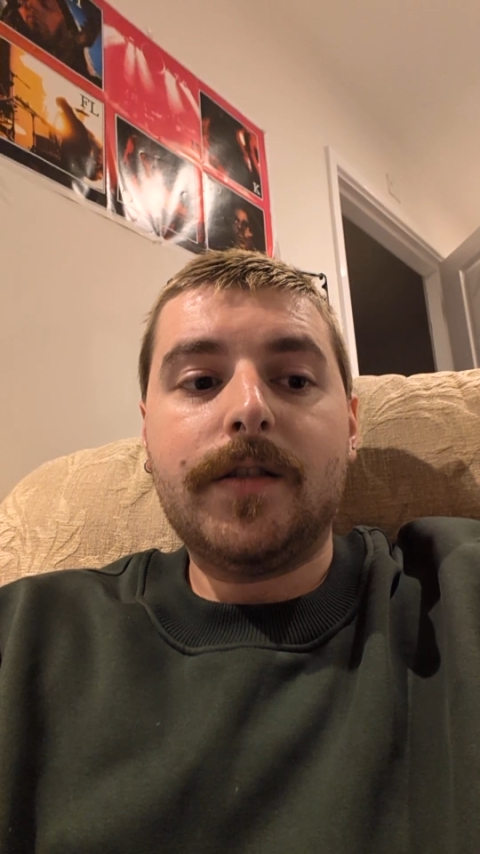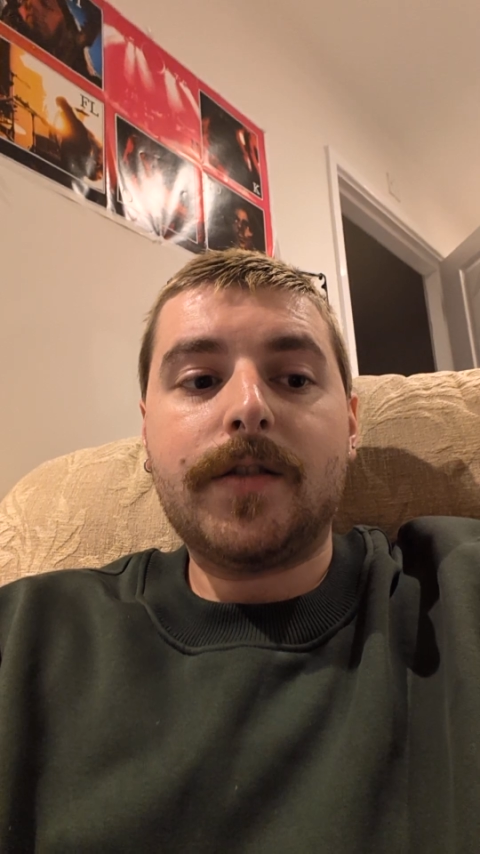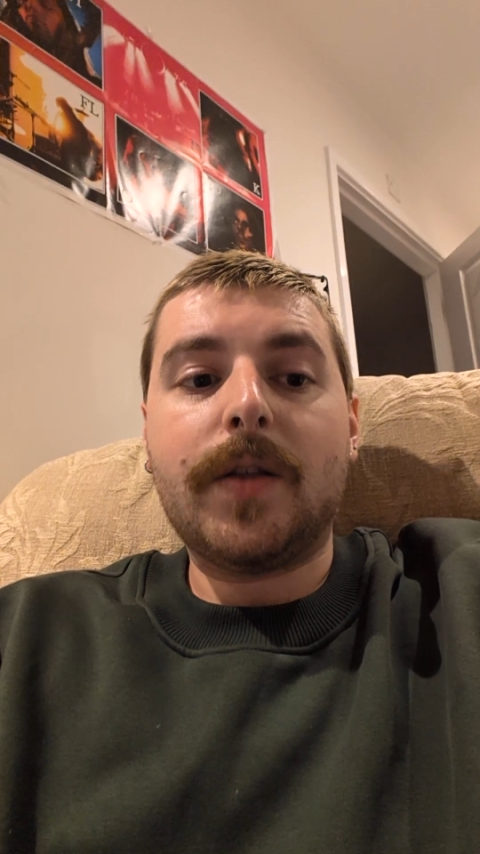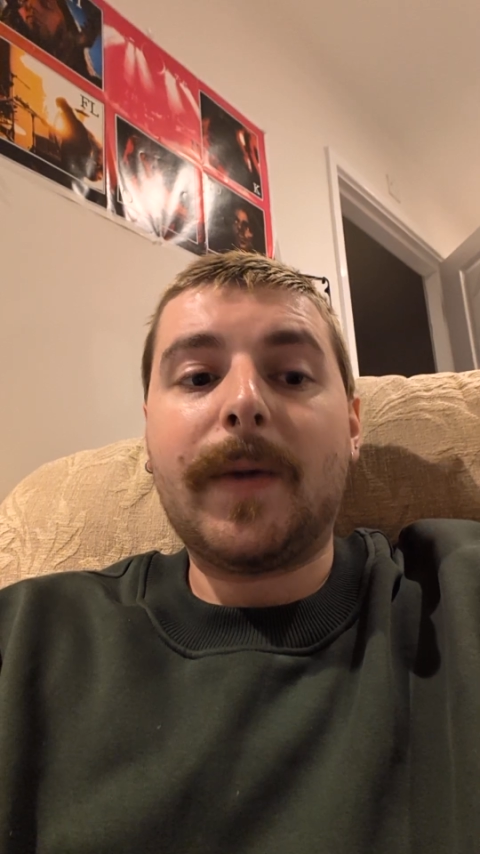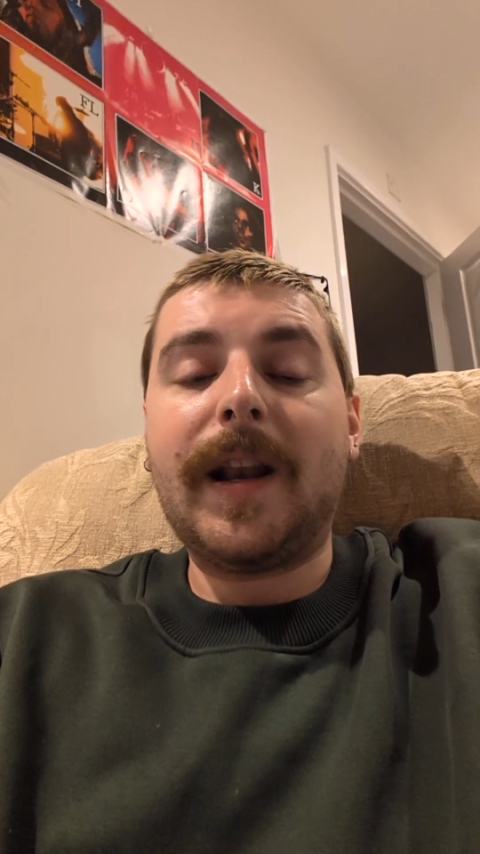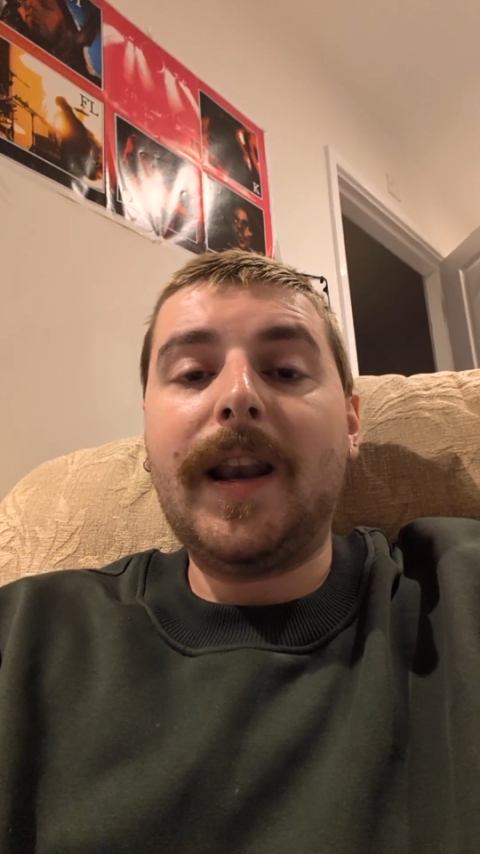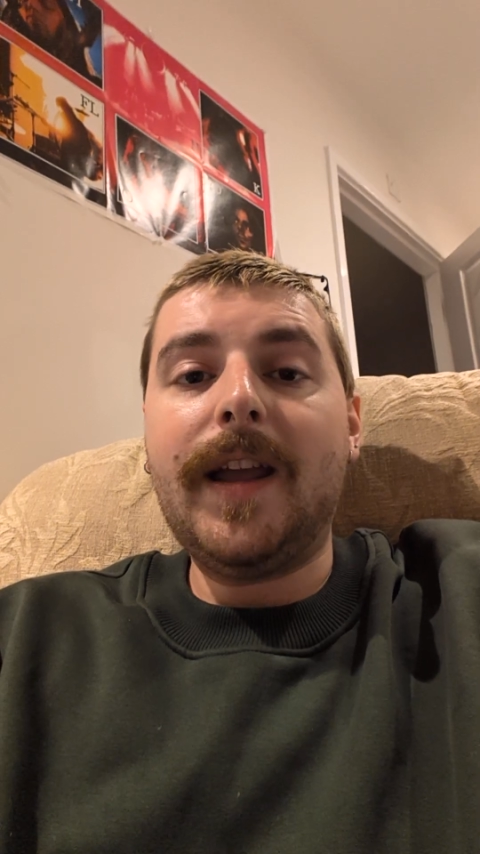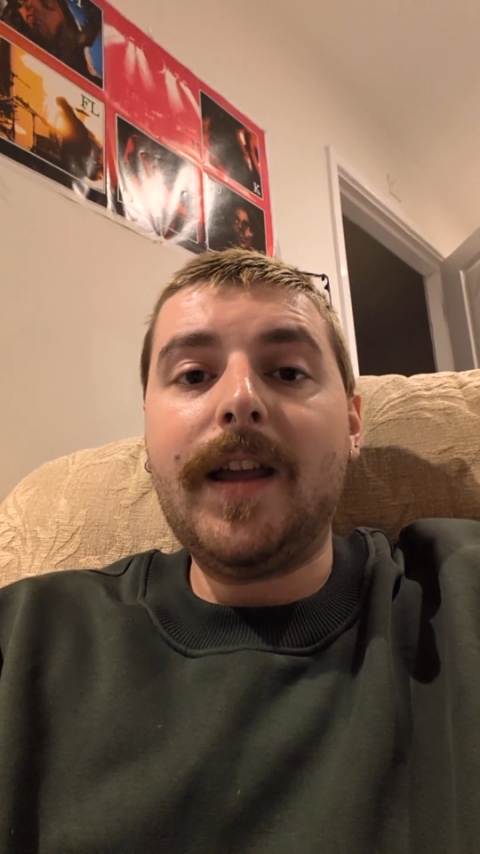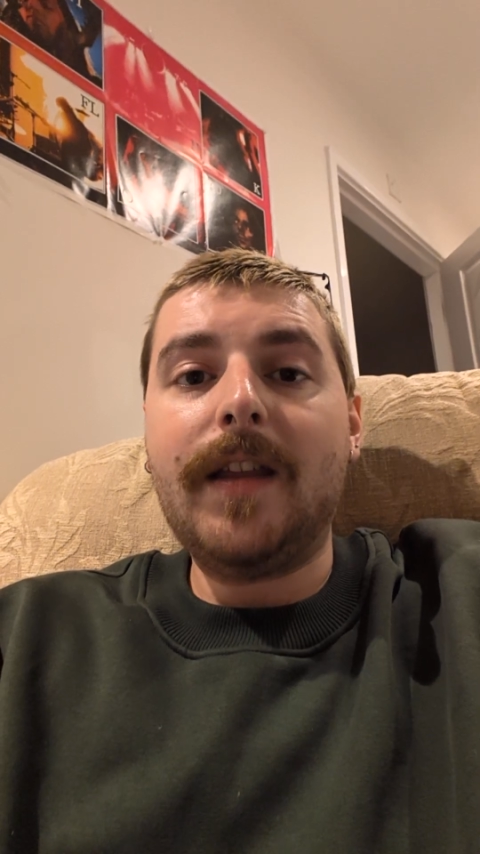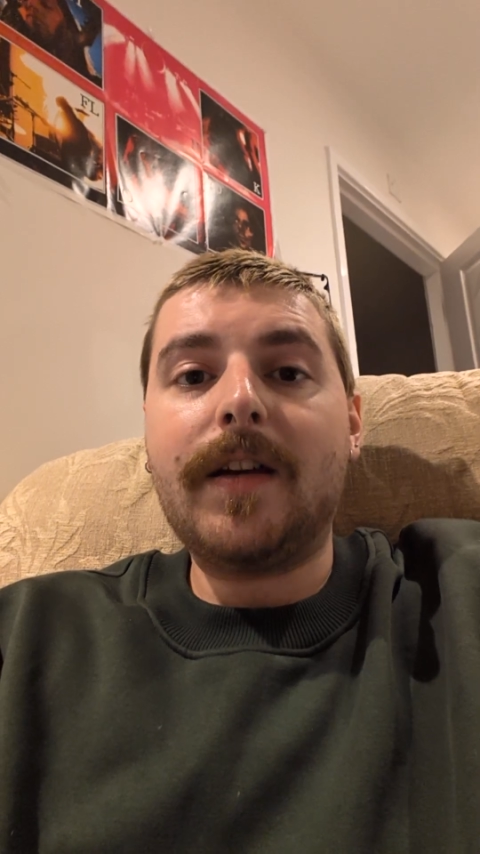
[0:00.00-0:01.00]
so that by
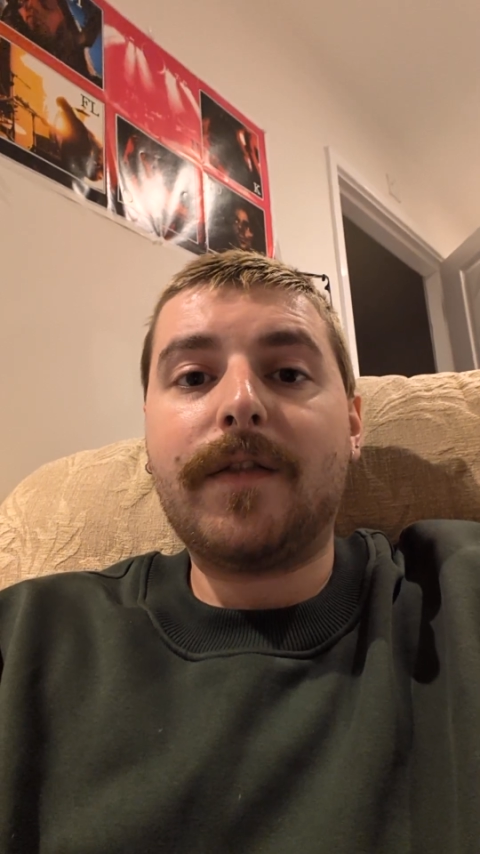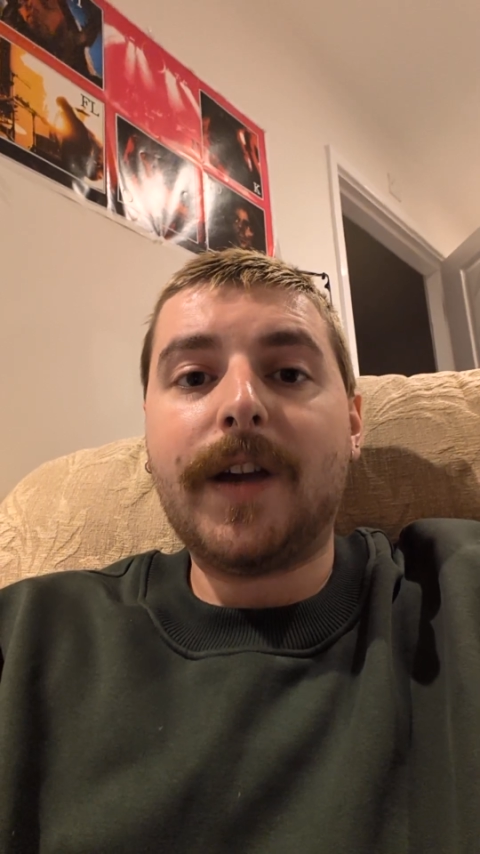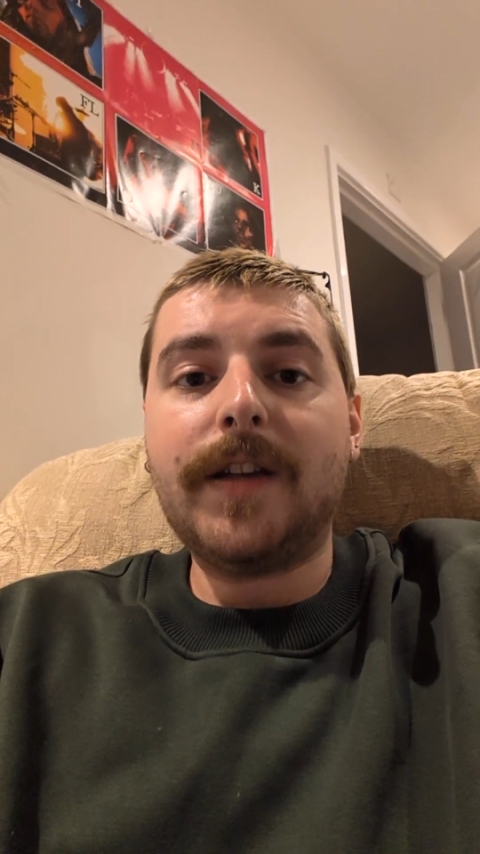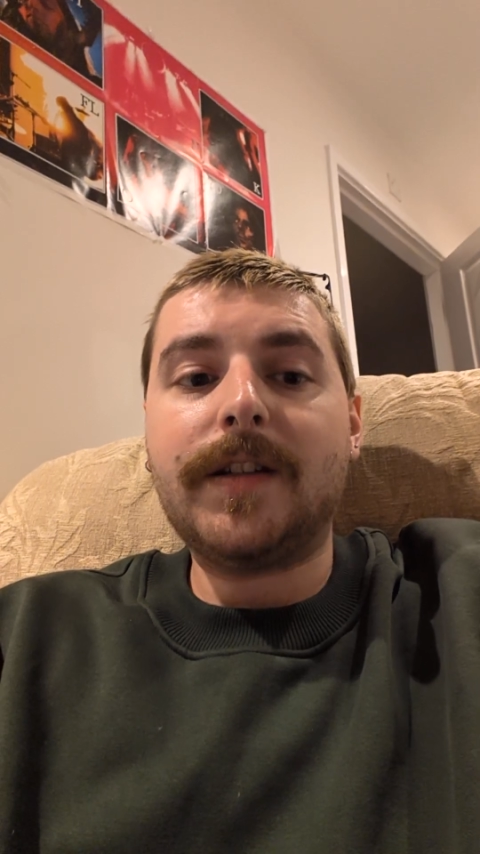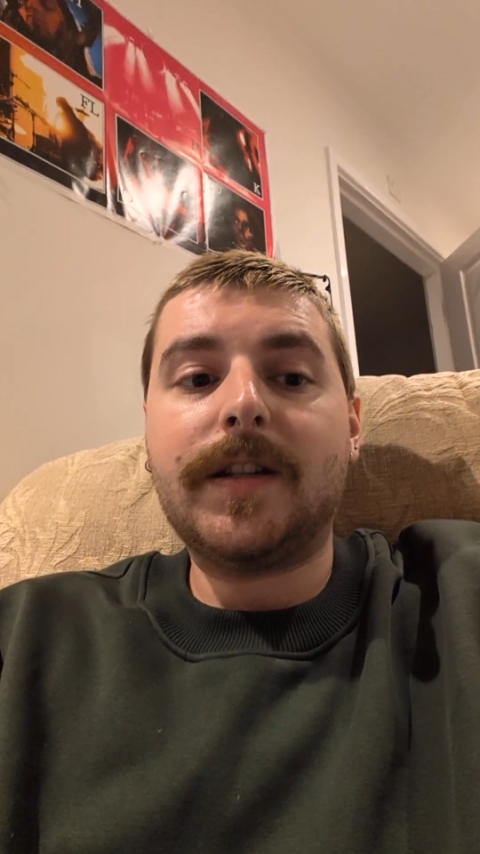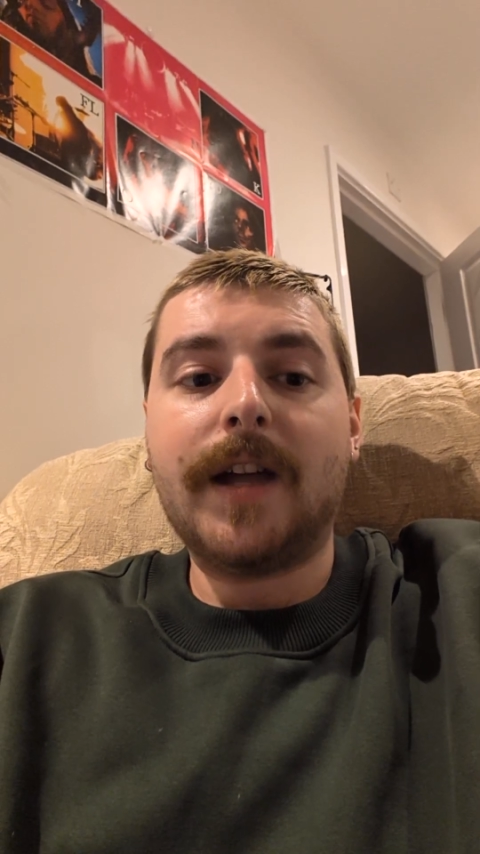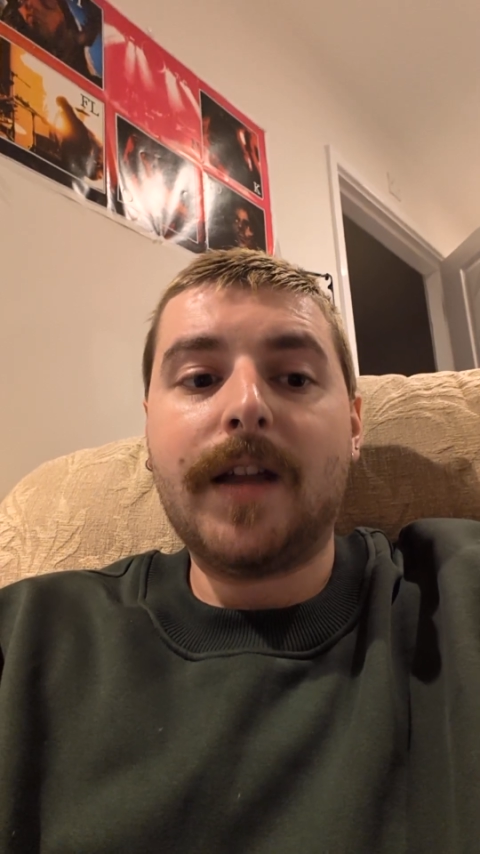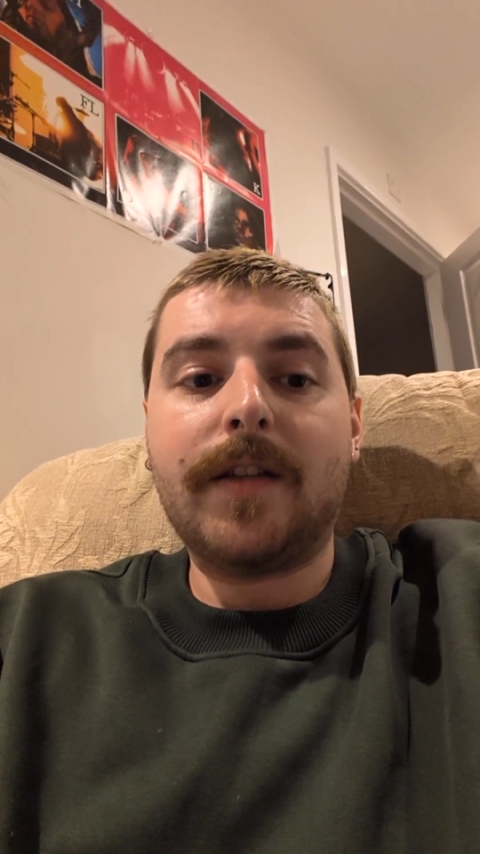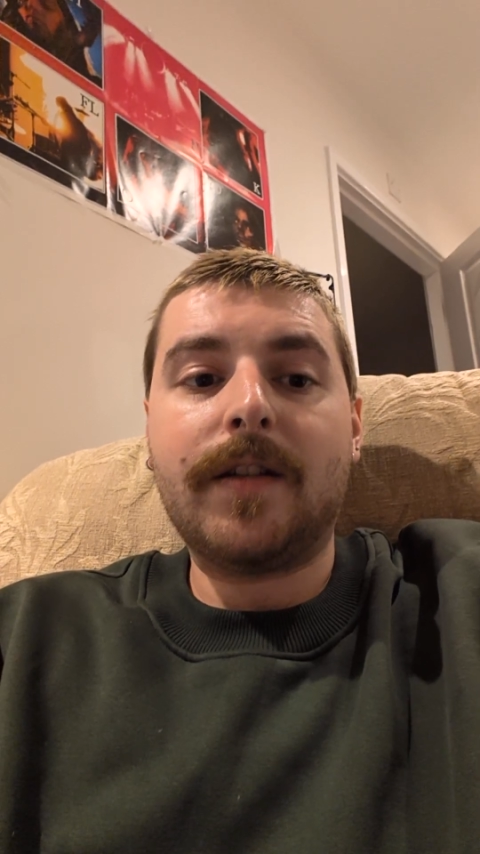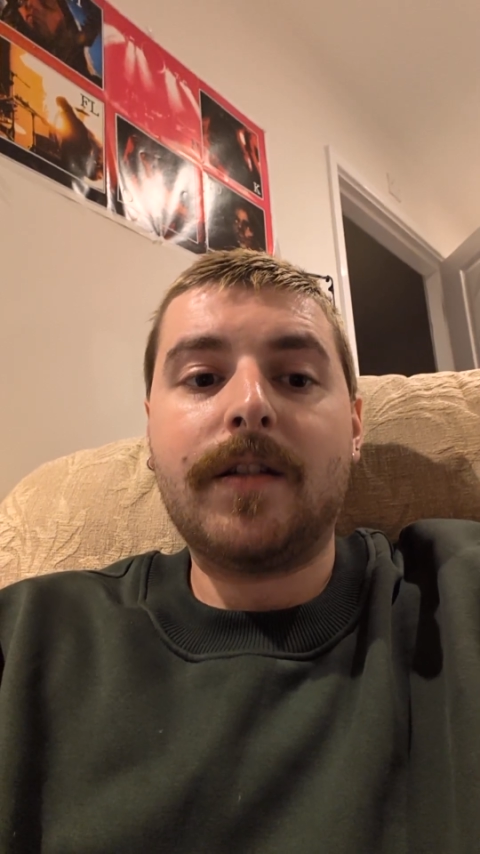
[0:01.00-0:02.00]
linking their fates
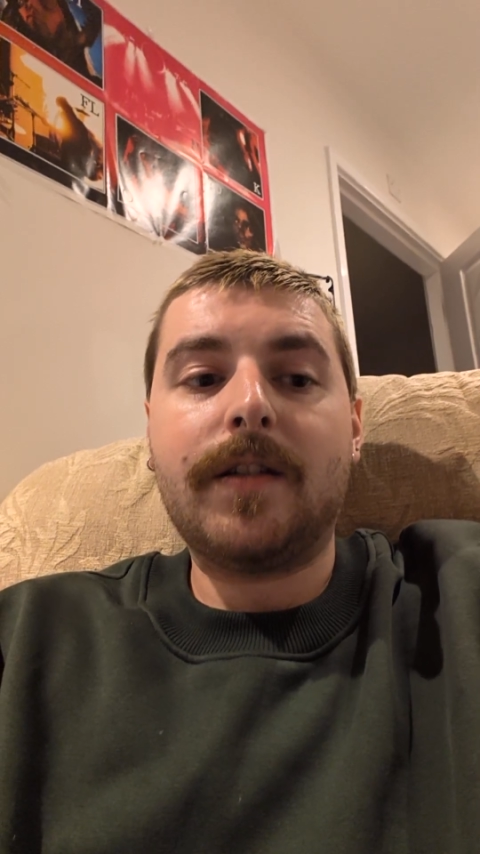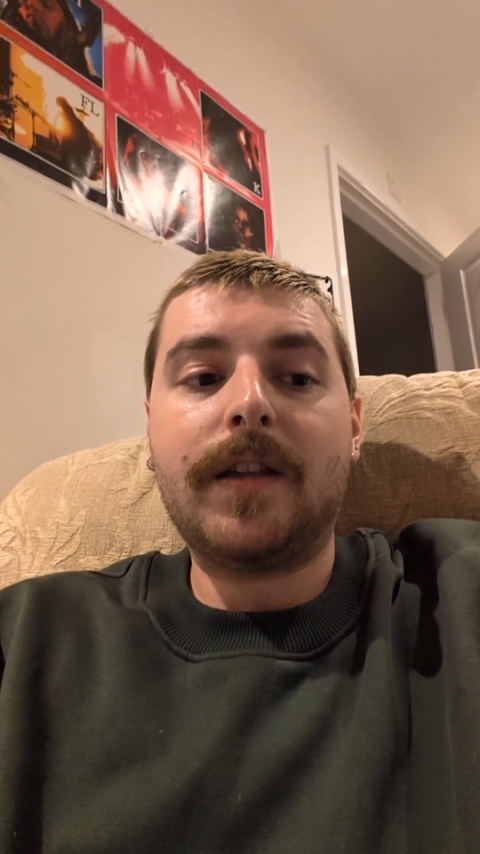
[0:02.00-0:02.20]
together,